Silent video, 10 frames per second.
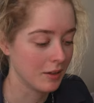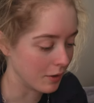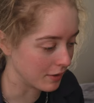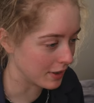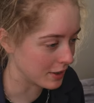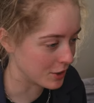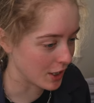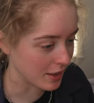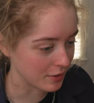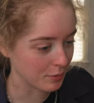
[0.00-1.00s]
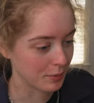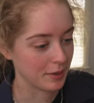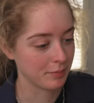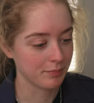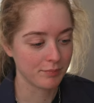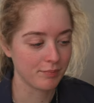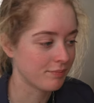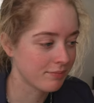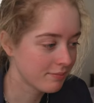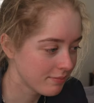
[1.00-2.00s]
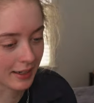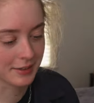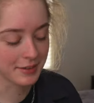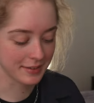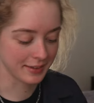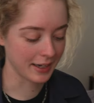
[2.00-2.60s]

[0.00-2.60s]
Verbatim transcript: all that jazz, but I just,